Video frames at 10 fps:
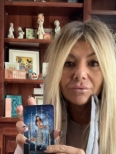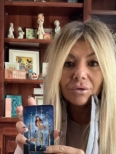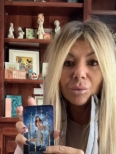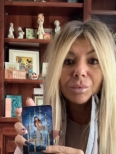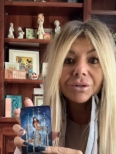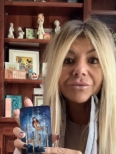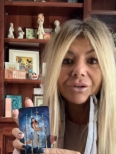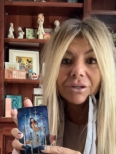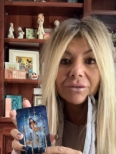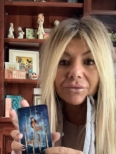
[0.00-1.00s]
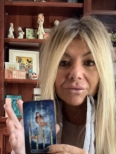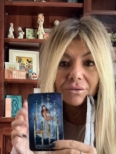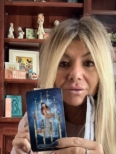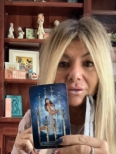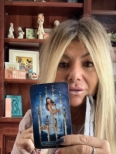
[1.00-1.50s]
oblivious.
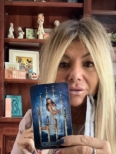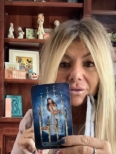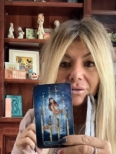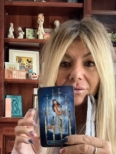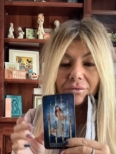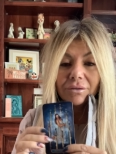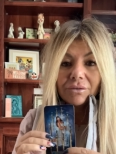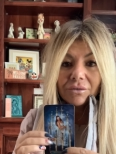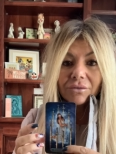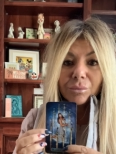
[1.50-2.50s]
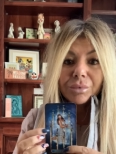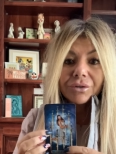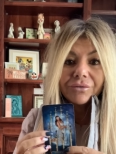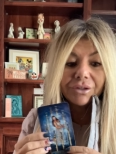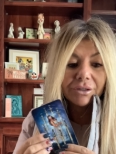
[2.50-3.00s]
This is
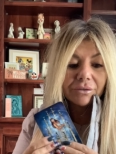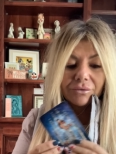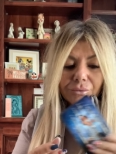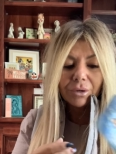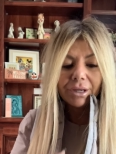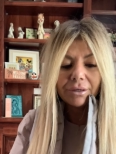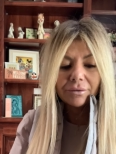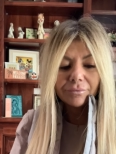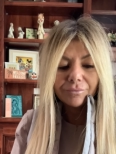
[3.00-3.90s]
oblivious, right?